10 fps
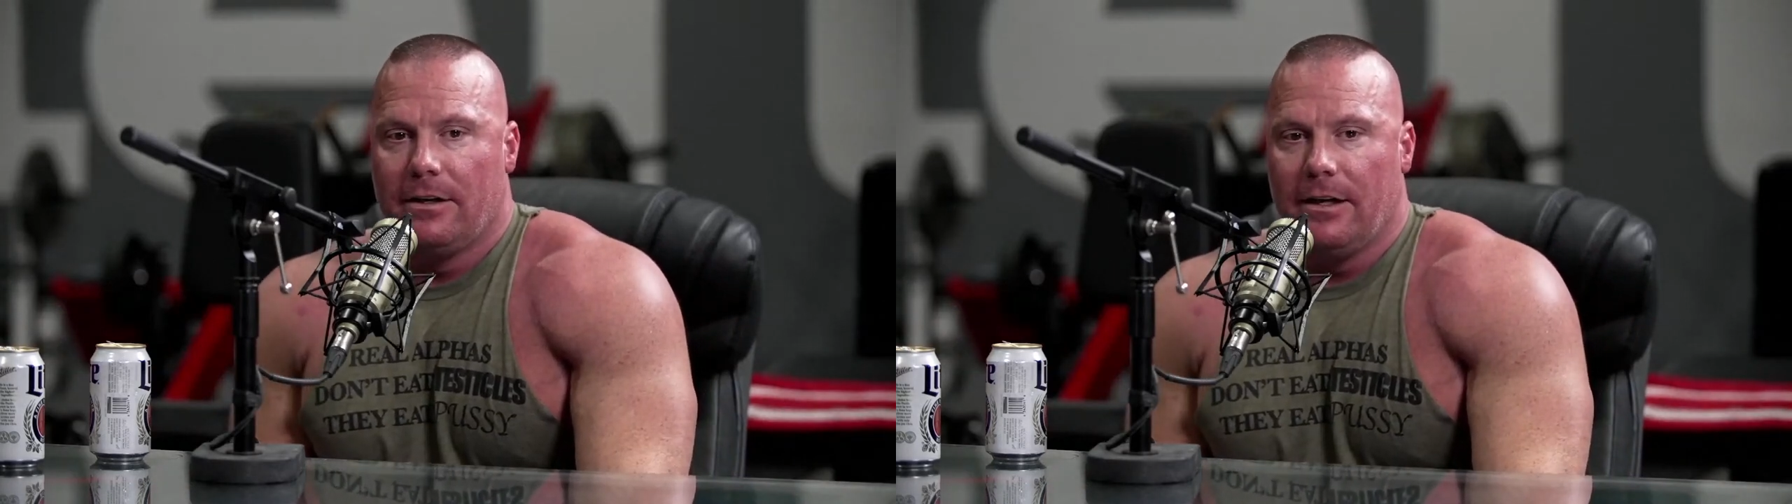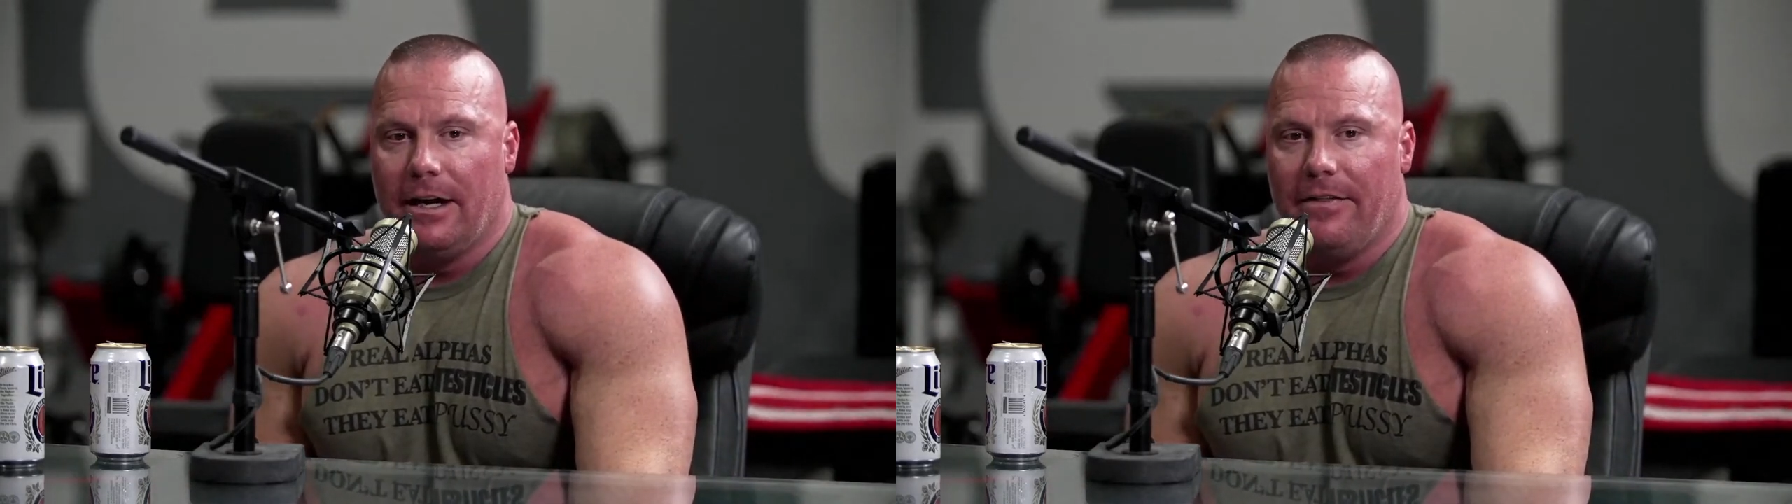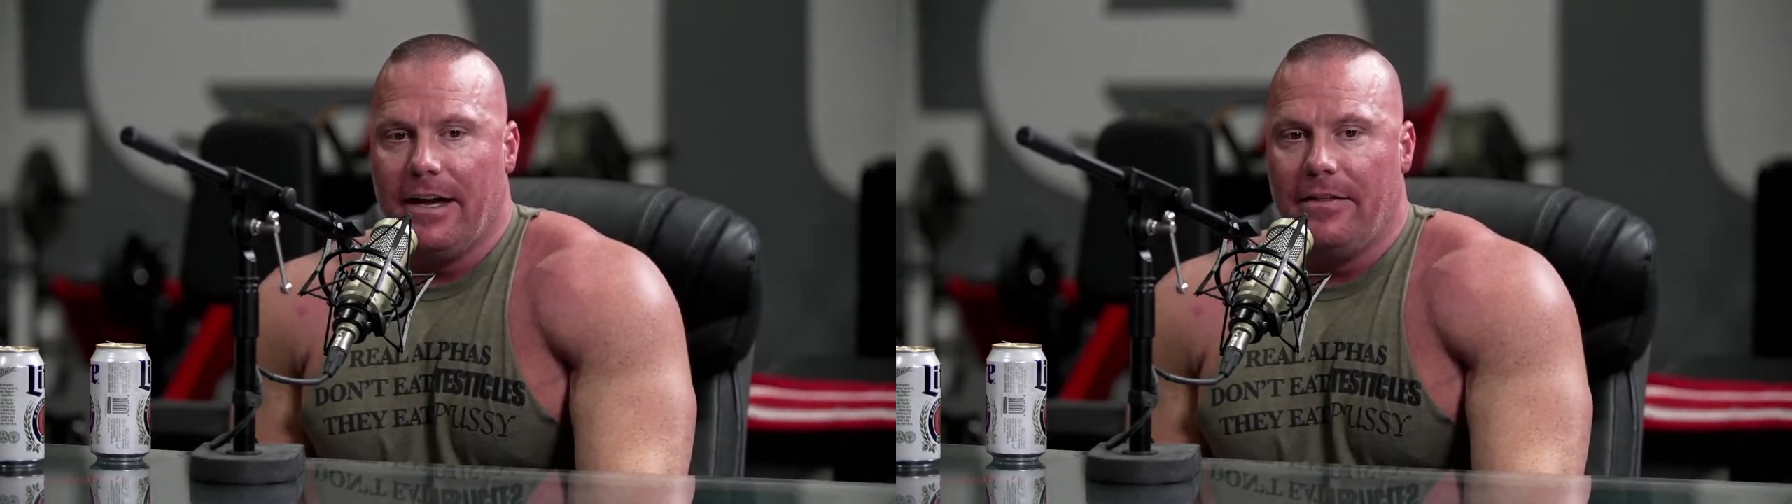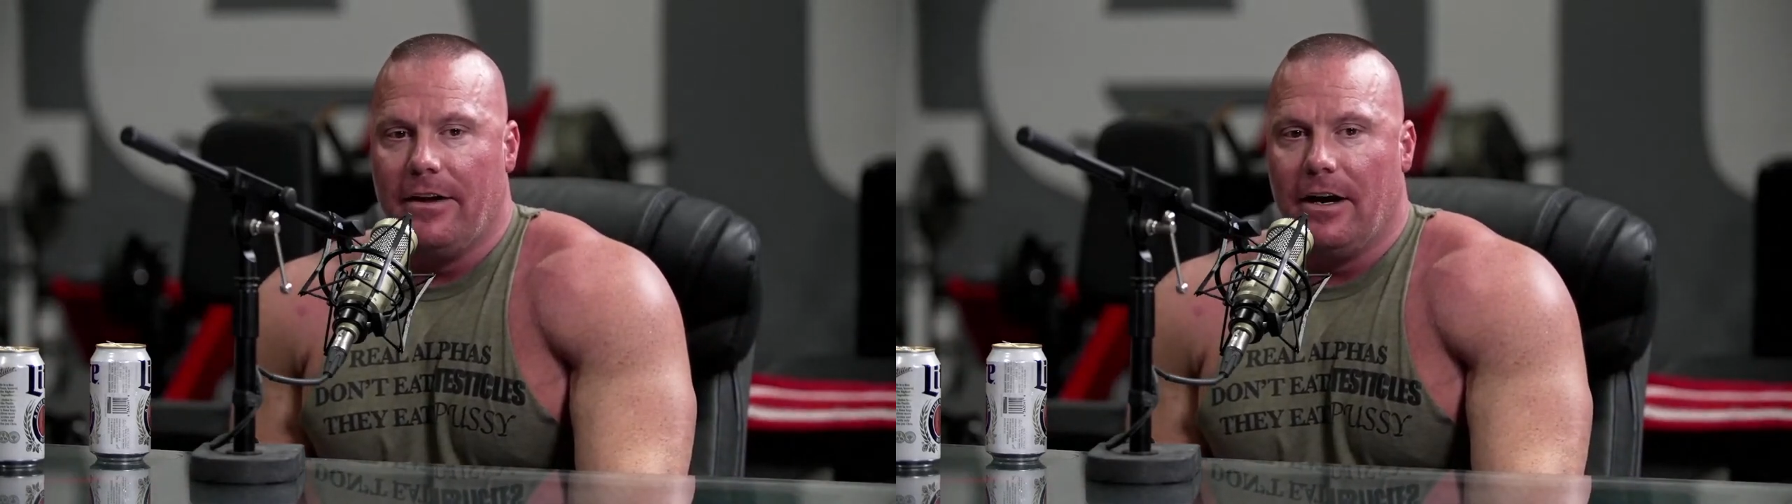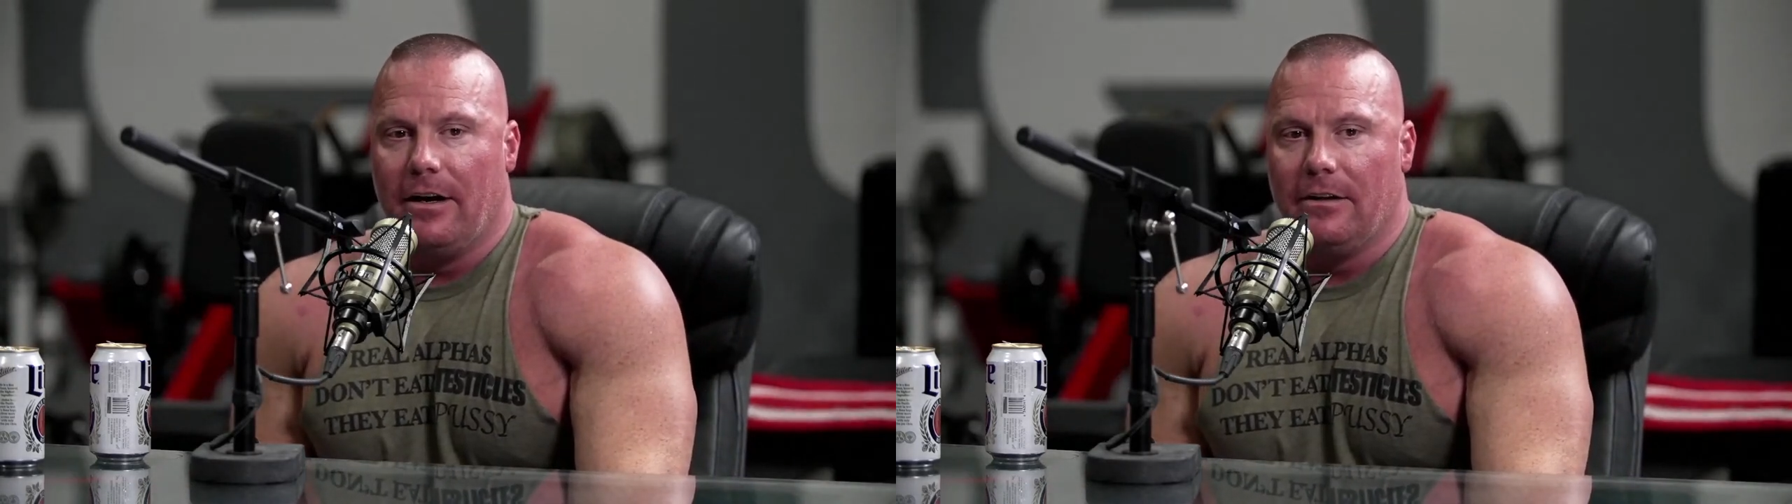And then
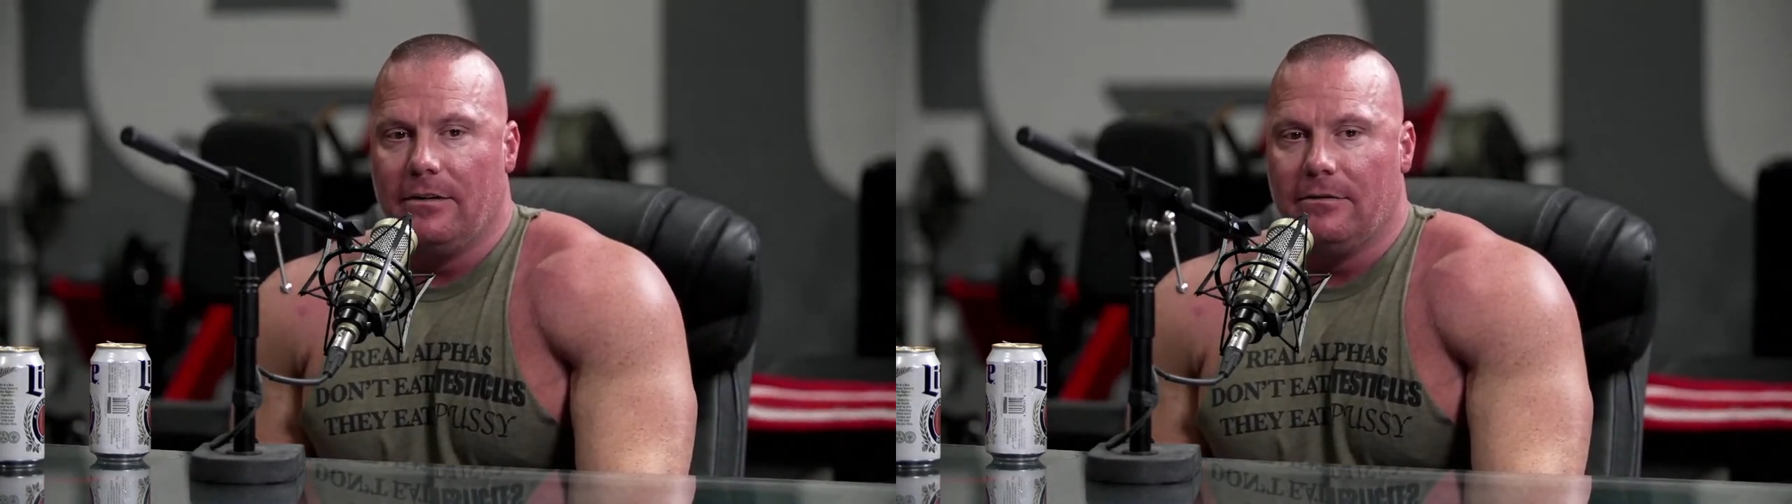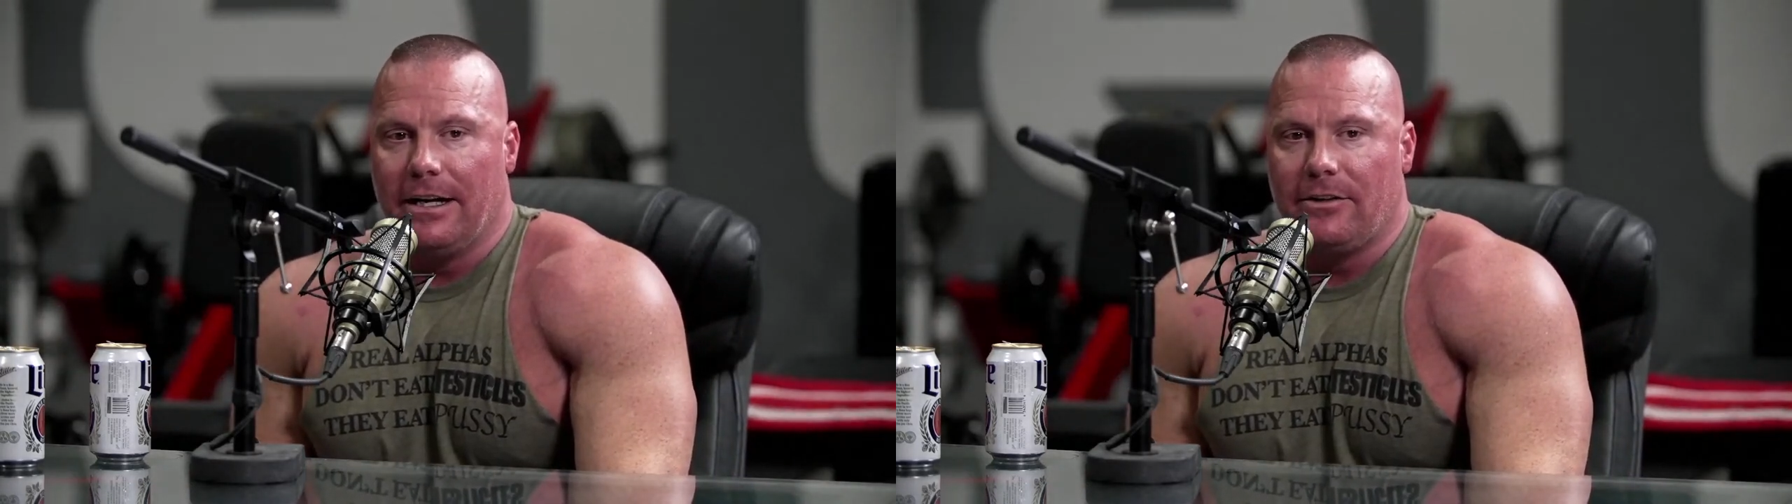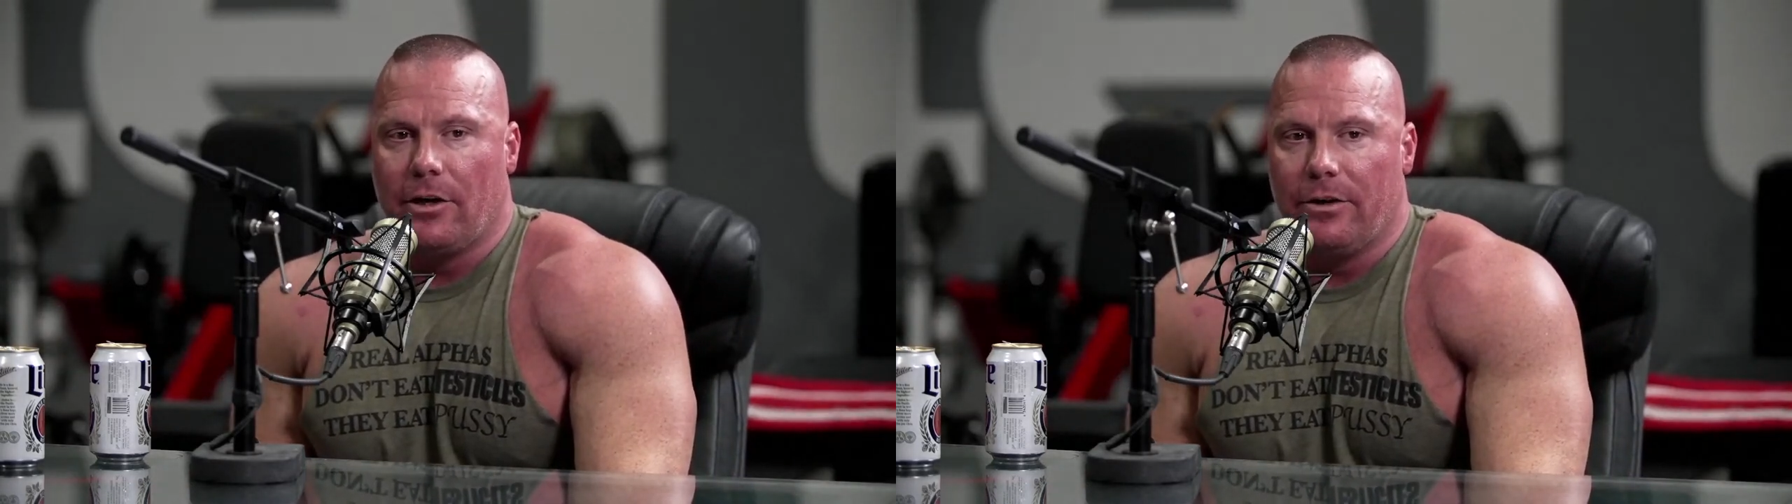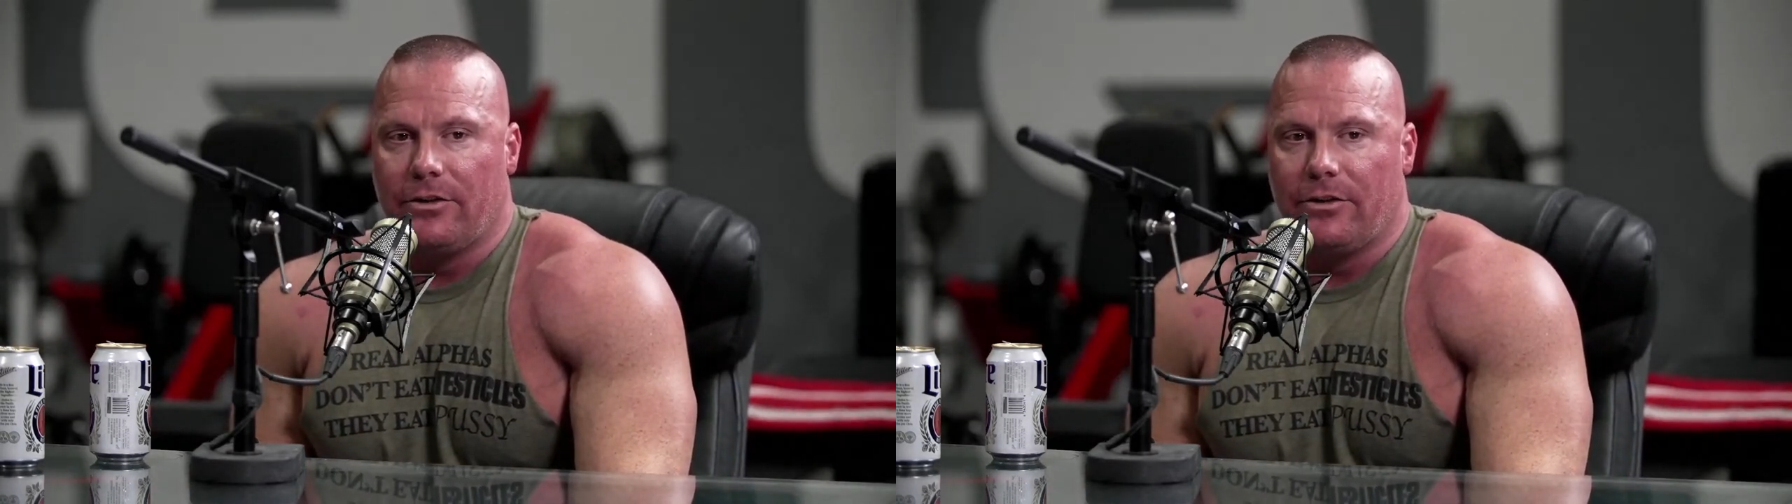Ed Cohen